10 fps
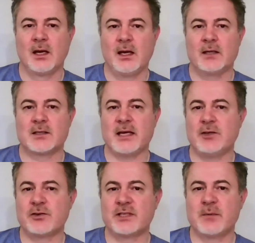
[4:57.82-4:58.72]
It's
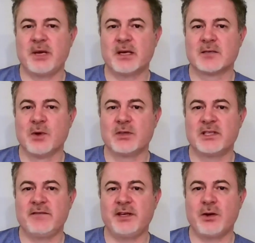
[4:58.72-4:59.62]
interesting because most
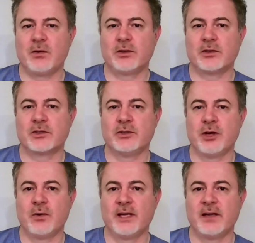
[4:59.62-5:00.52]
EV owners
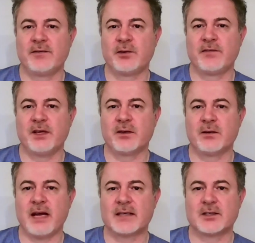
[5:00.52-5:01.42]
know that if your vehicle
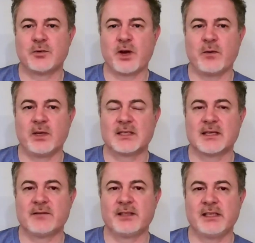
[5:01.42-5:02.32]
has a
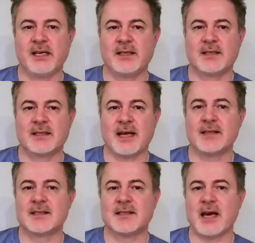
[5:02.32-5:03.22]
2170
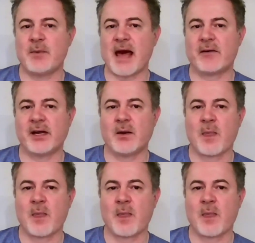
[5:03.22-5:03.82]
NCA battery,